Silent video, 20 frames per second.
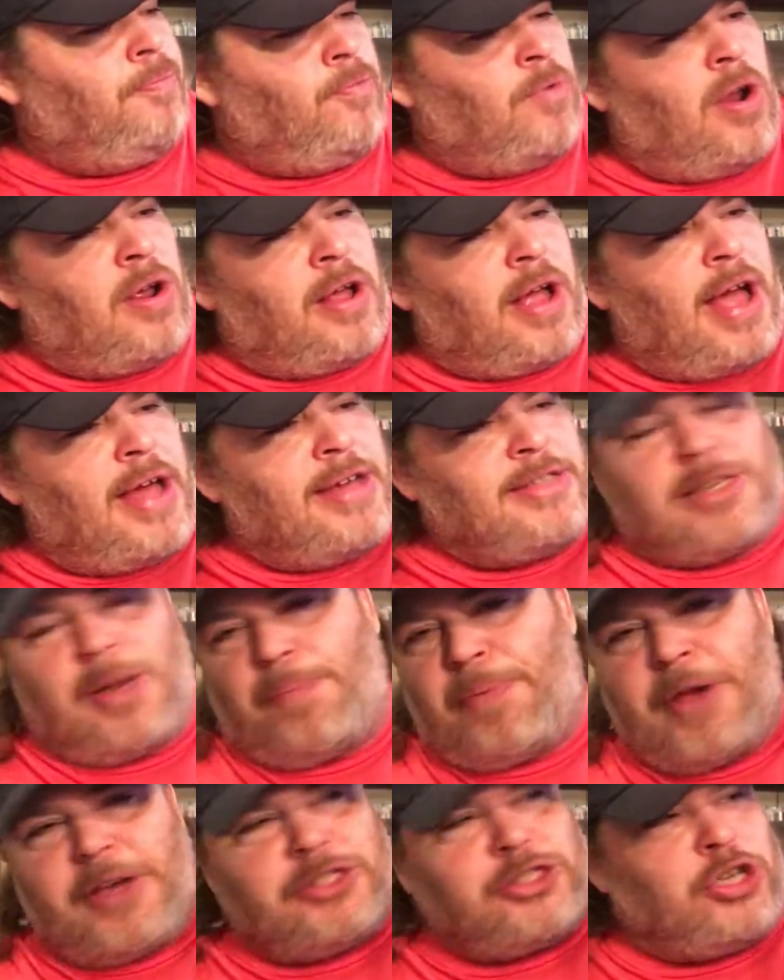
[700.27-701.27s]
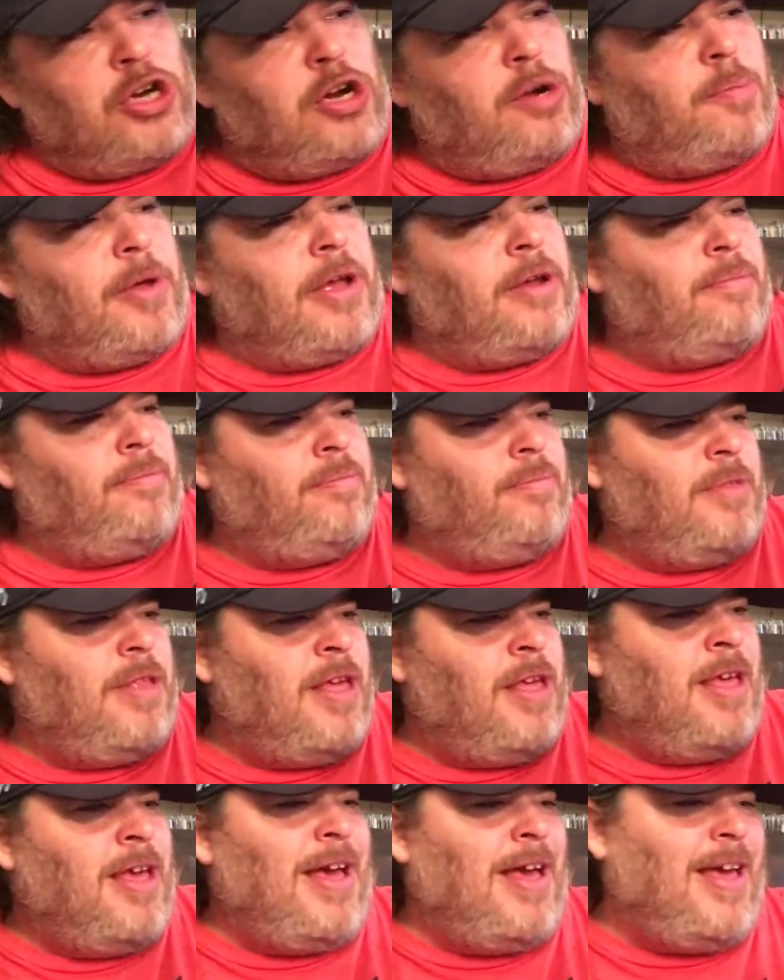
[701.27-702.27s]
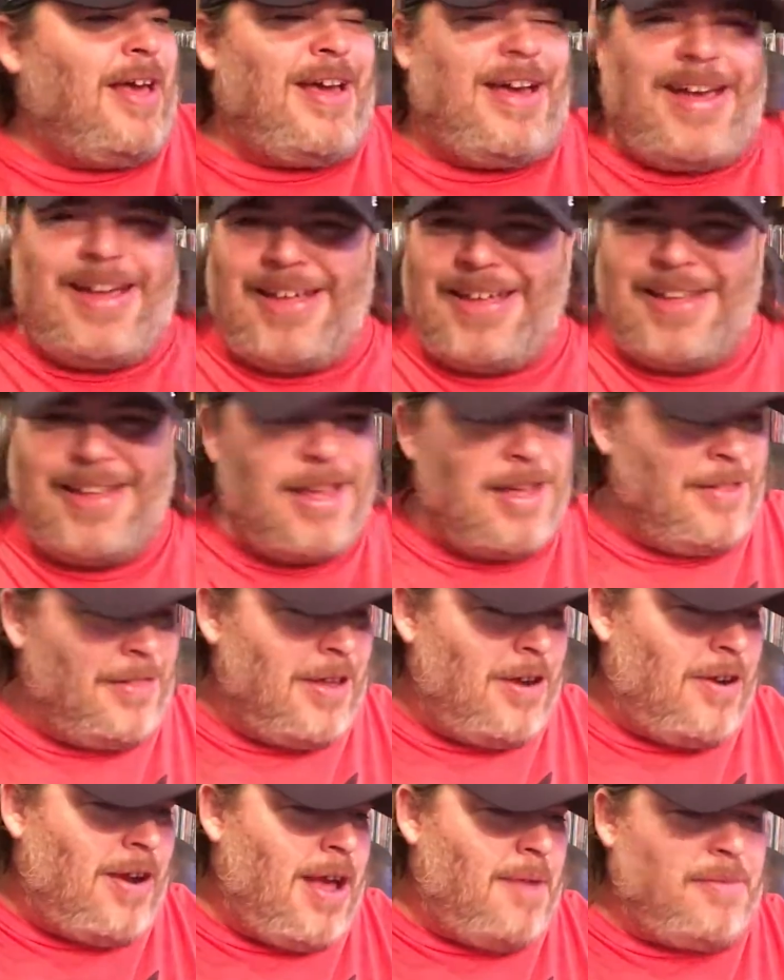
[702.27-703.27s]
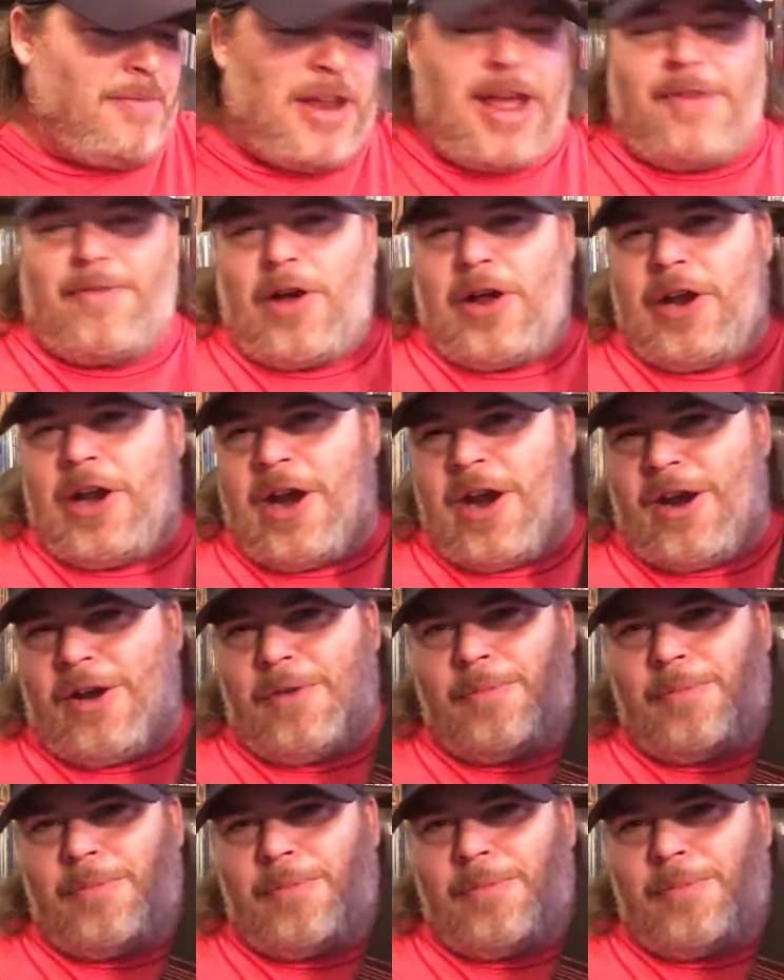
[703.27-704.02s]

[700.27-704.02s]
guys in the picture, but they don't have Dave on there.